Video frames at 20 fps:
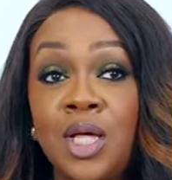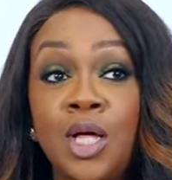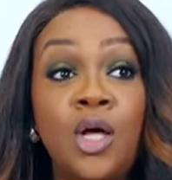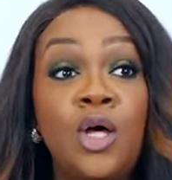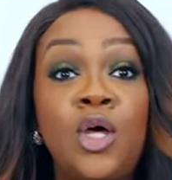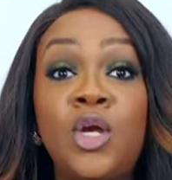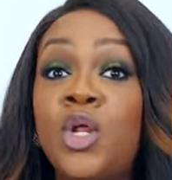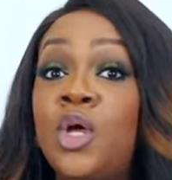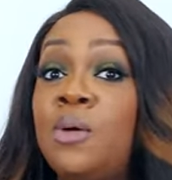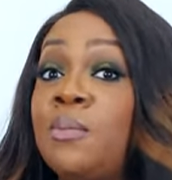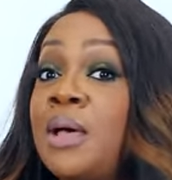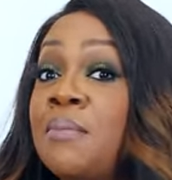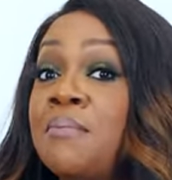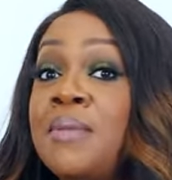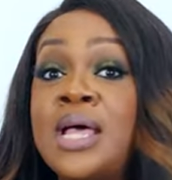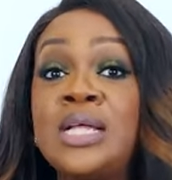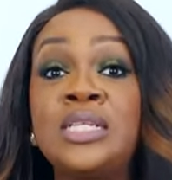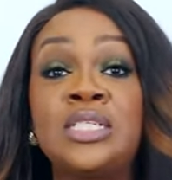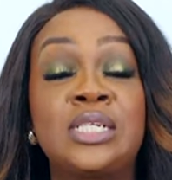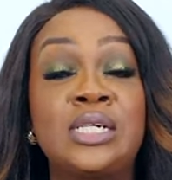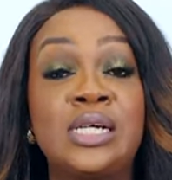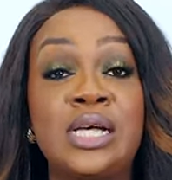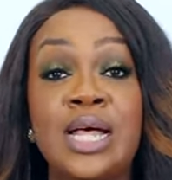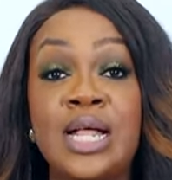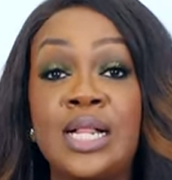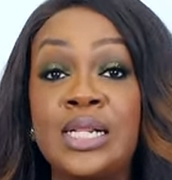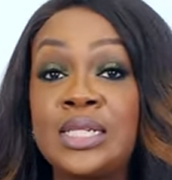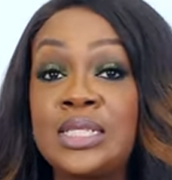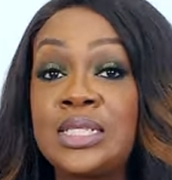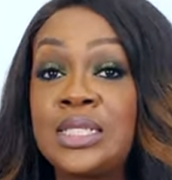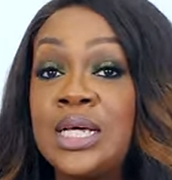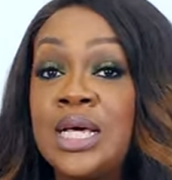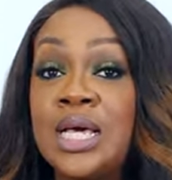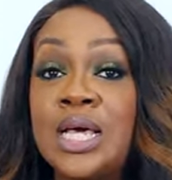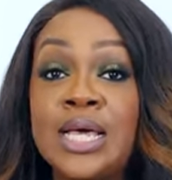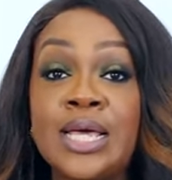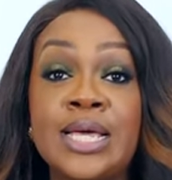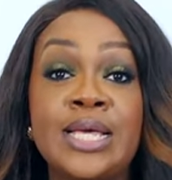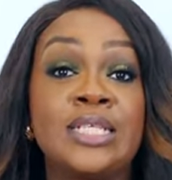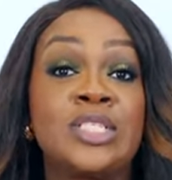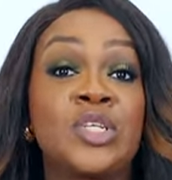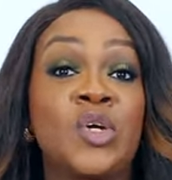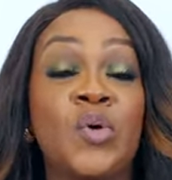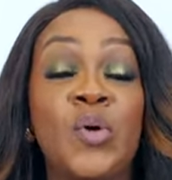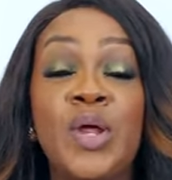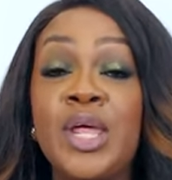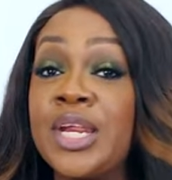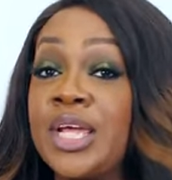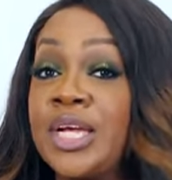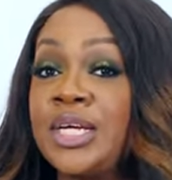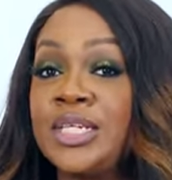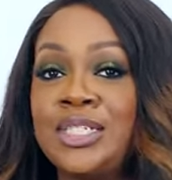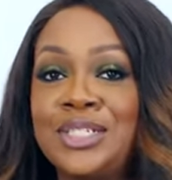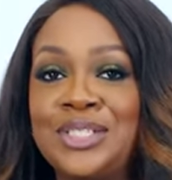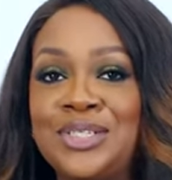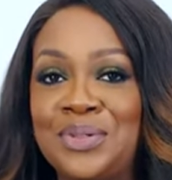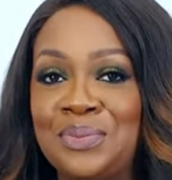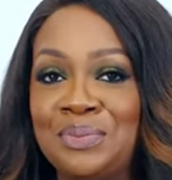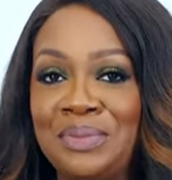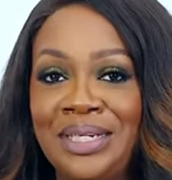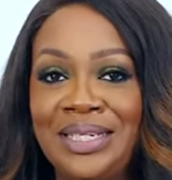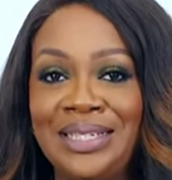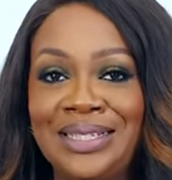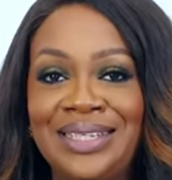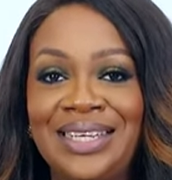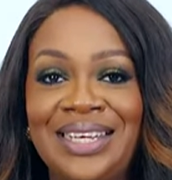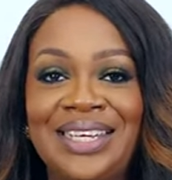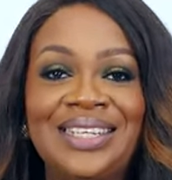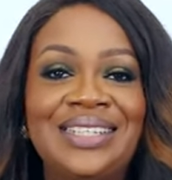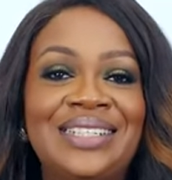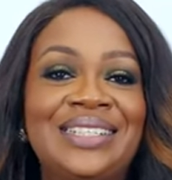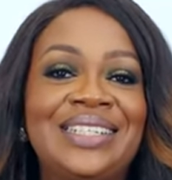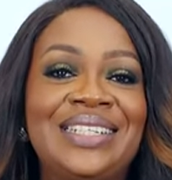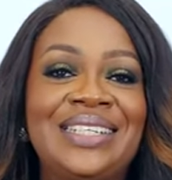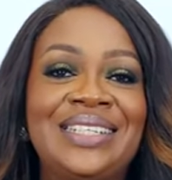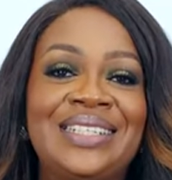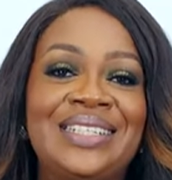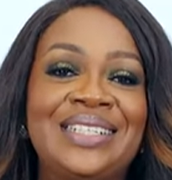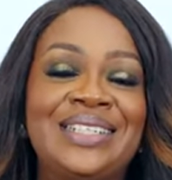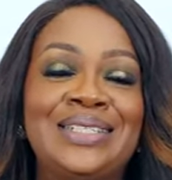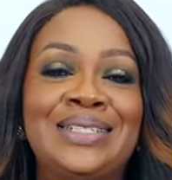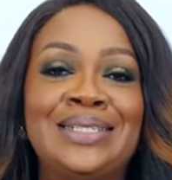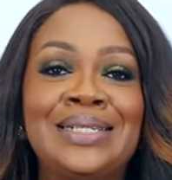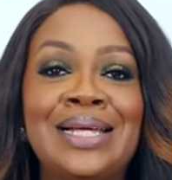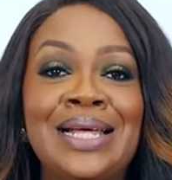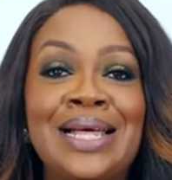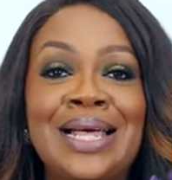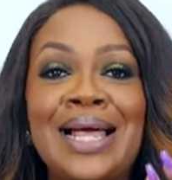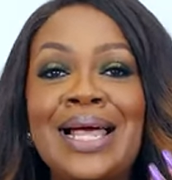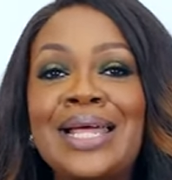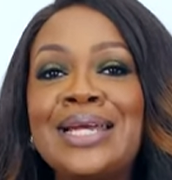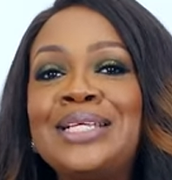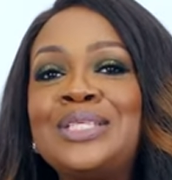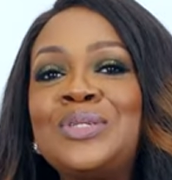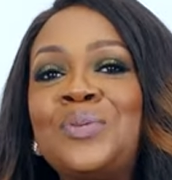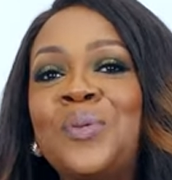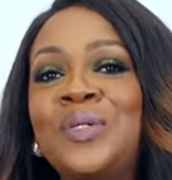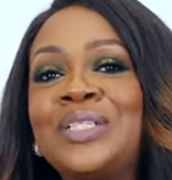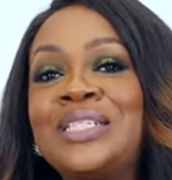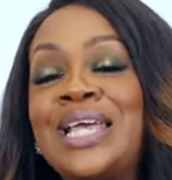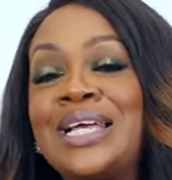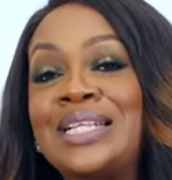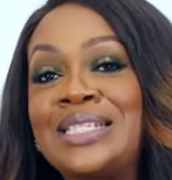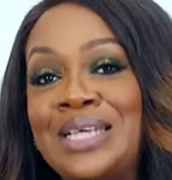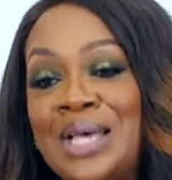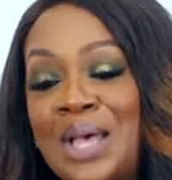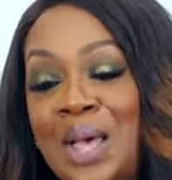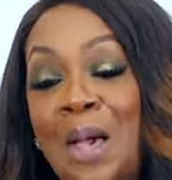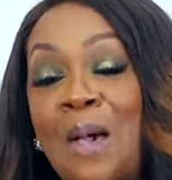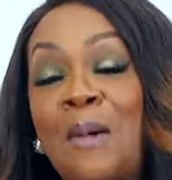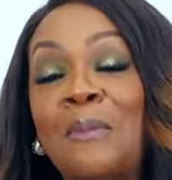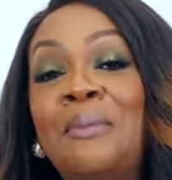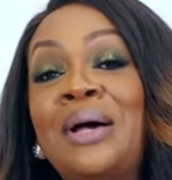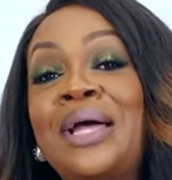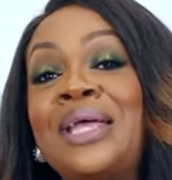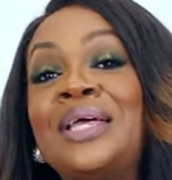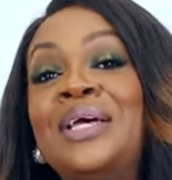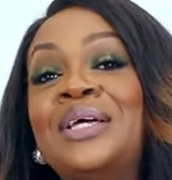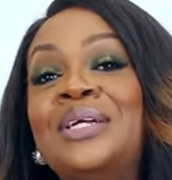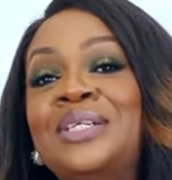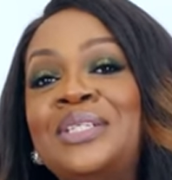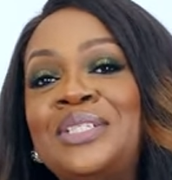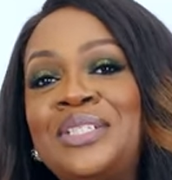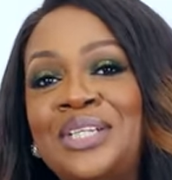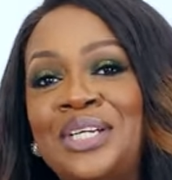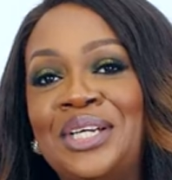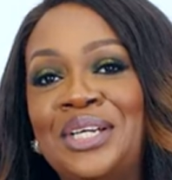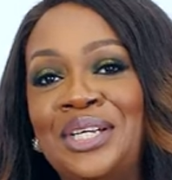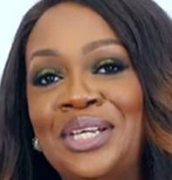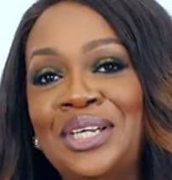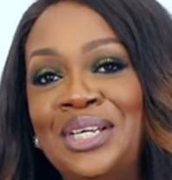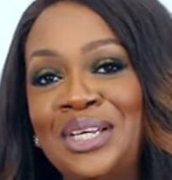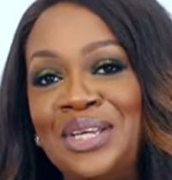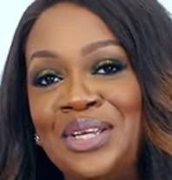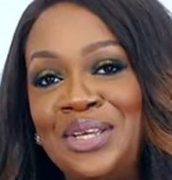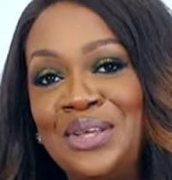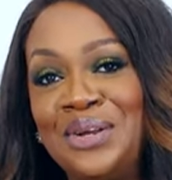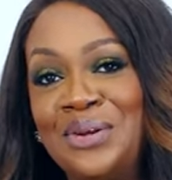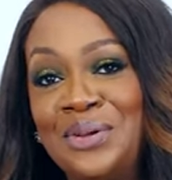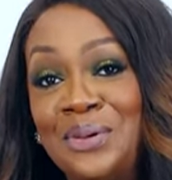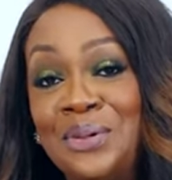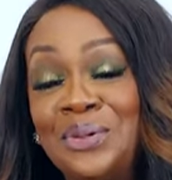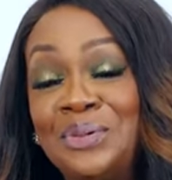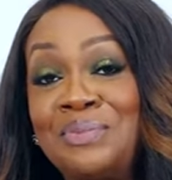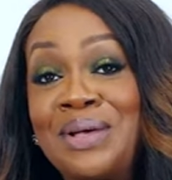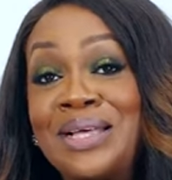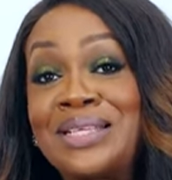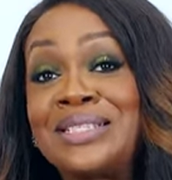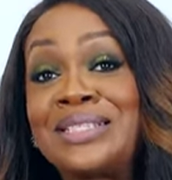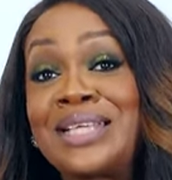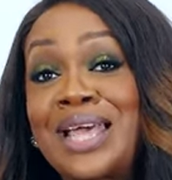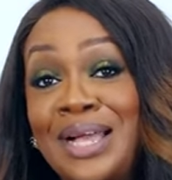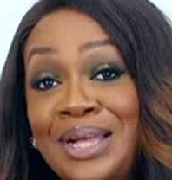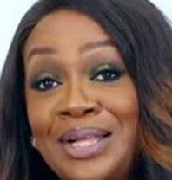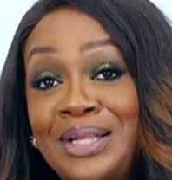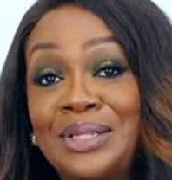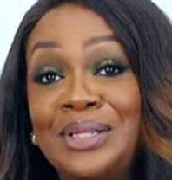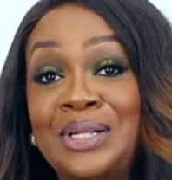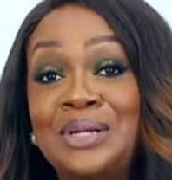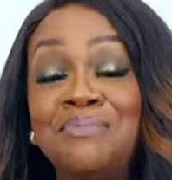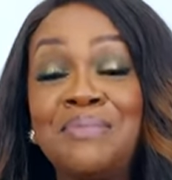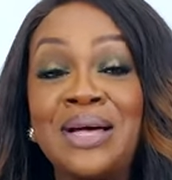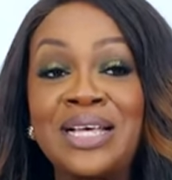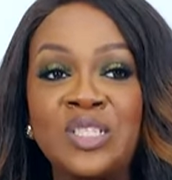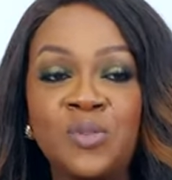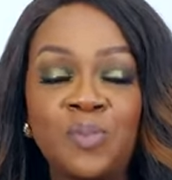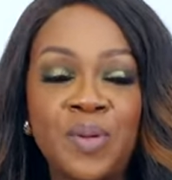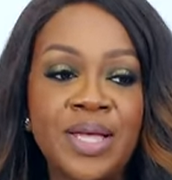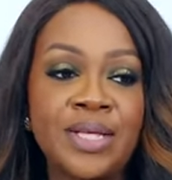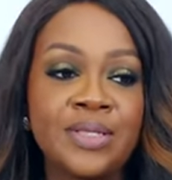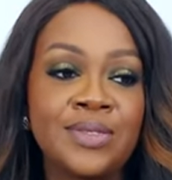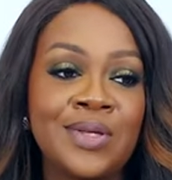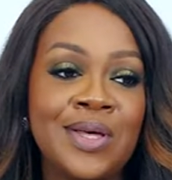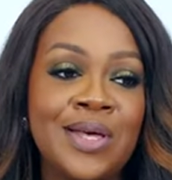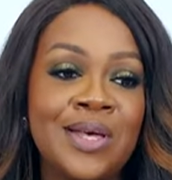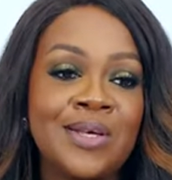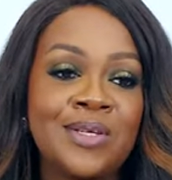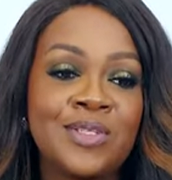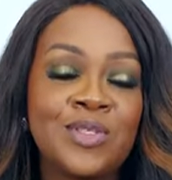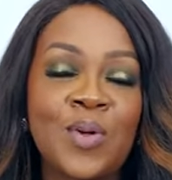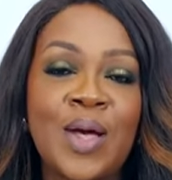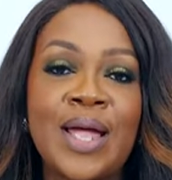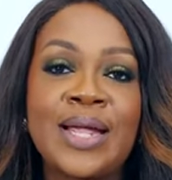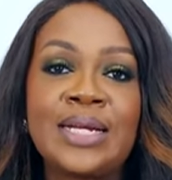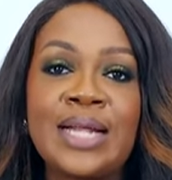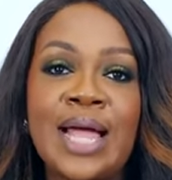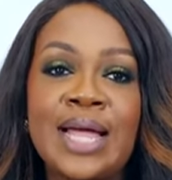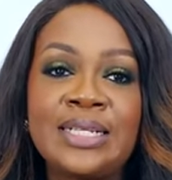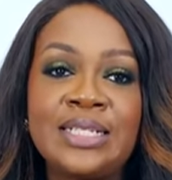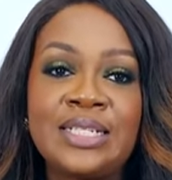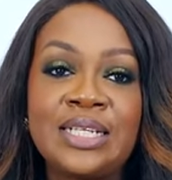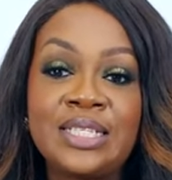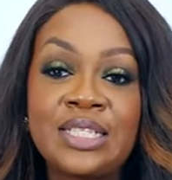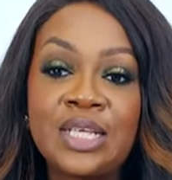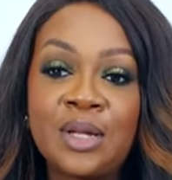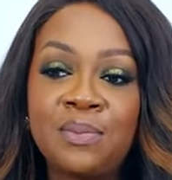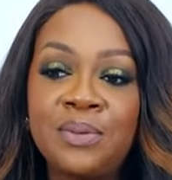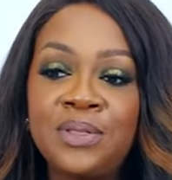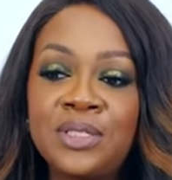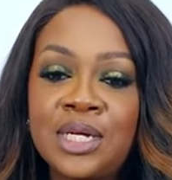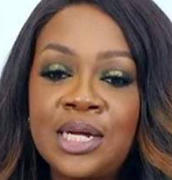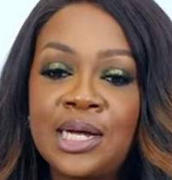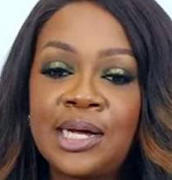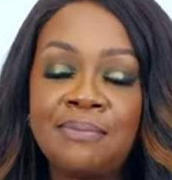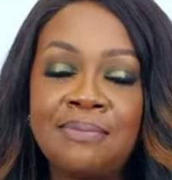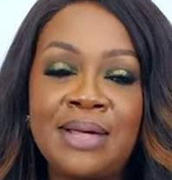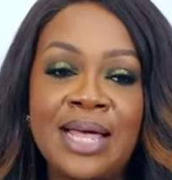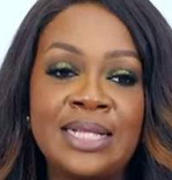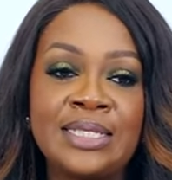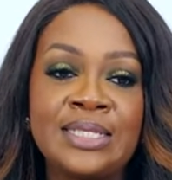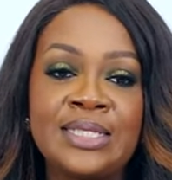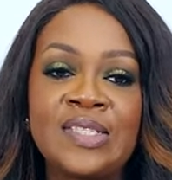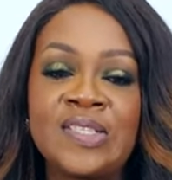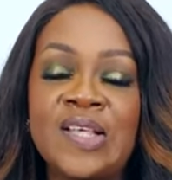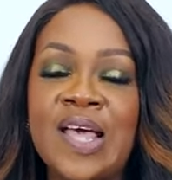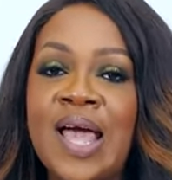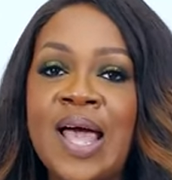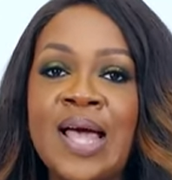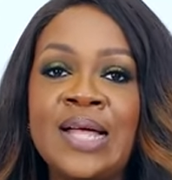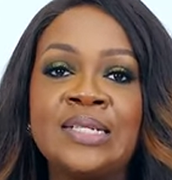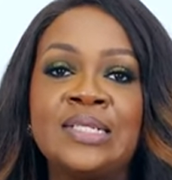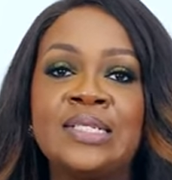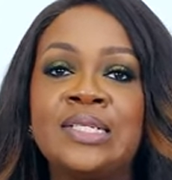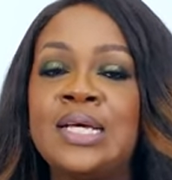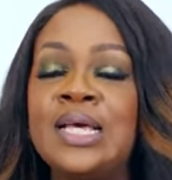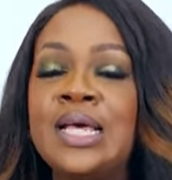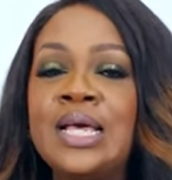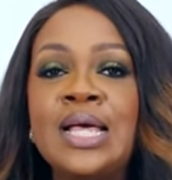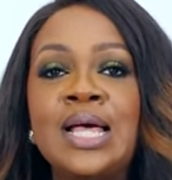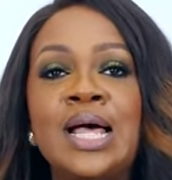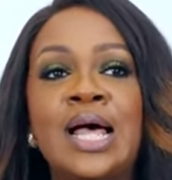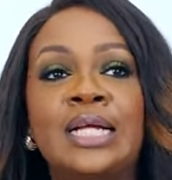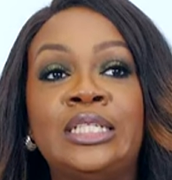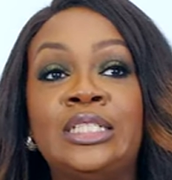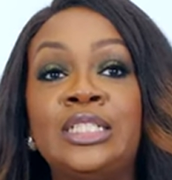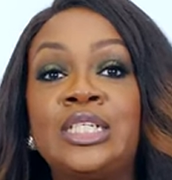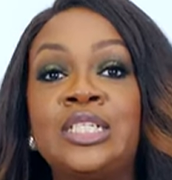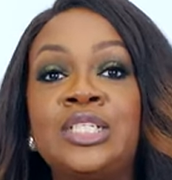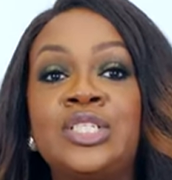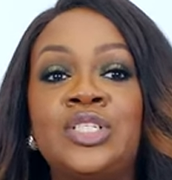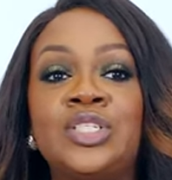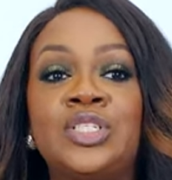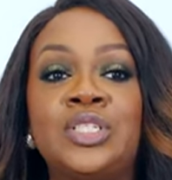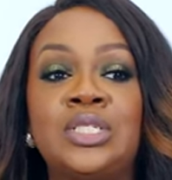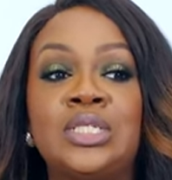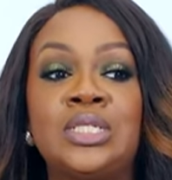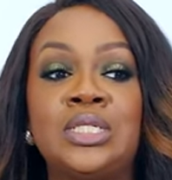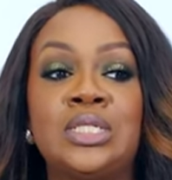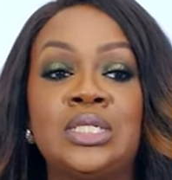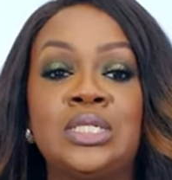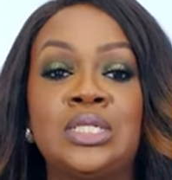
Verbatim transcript: Oh no, my mental health is critical to me. I need to protect my energy you know, my circle, my space. So I, I disabled comments and I just